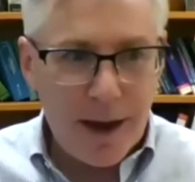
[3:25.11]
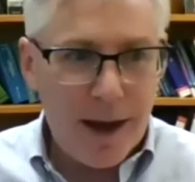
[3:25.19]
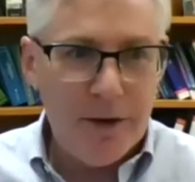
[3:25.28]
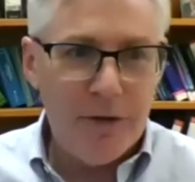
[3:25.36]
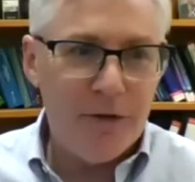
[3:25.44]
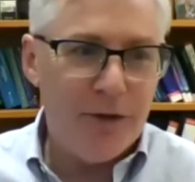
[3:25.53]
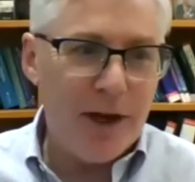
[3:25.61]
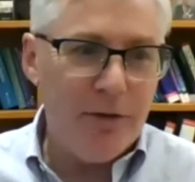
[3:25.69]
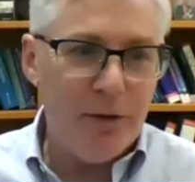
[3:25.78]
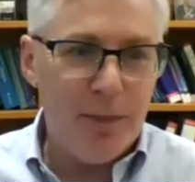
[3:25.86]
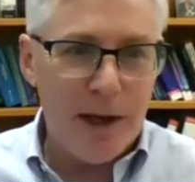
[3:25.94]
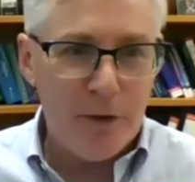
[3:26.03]
And Steve
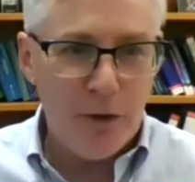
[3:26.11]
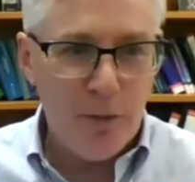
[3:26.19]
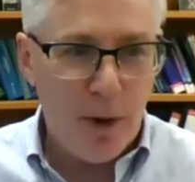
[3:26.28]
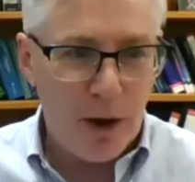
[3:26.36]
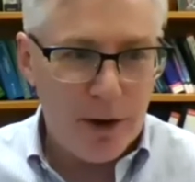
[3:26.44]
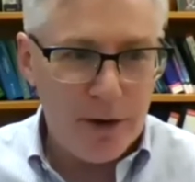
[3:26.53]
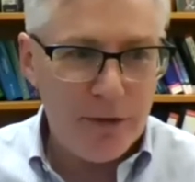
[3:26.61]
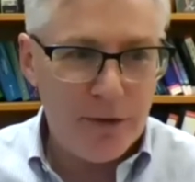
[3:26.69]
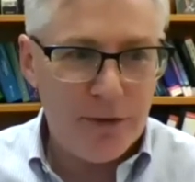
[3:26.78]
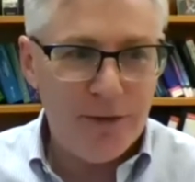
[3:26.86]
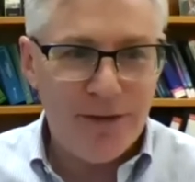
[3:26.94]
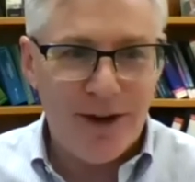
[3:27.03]
is being too
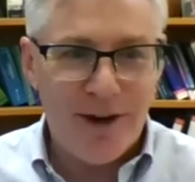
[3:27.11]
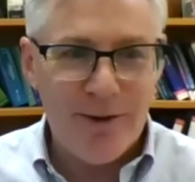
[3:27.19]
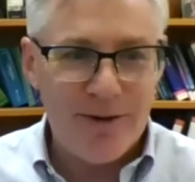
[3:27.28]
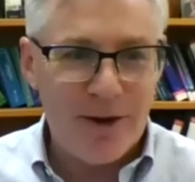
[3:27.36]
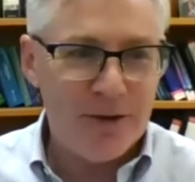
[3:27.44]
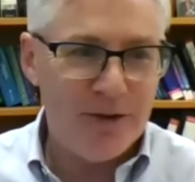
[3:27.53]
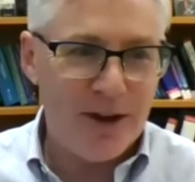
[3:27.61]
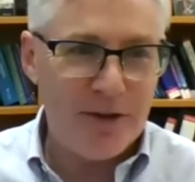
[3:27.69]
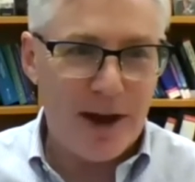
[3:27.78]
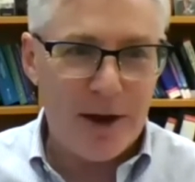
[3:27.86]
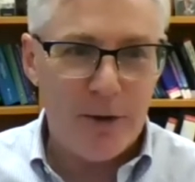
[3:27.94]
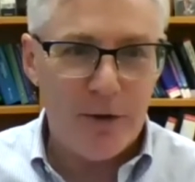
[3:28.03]
modest, so we've got to say
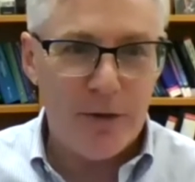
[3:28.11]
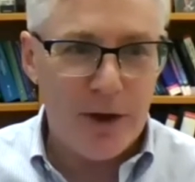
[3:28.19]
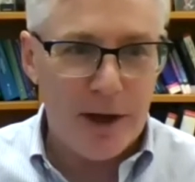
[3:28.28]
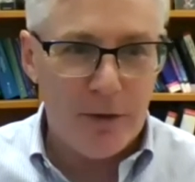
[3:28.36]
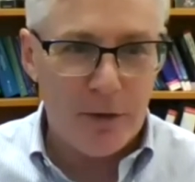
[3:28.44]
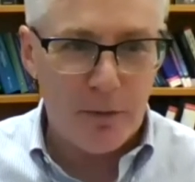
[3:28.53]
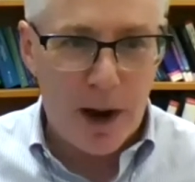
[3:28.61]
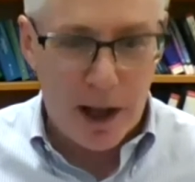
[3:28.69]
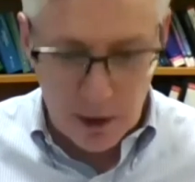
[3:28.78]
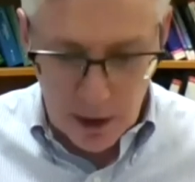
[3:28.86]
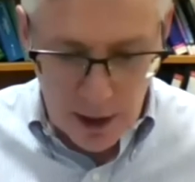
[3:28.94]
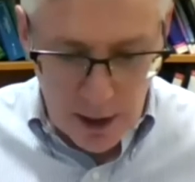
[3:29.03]
thank you to Steve as well.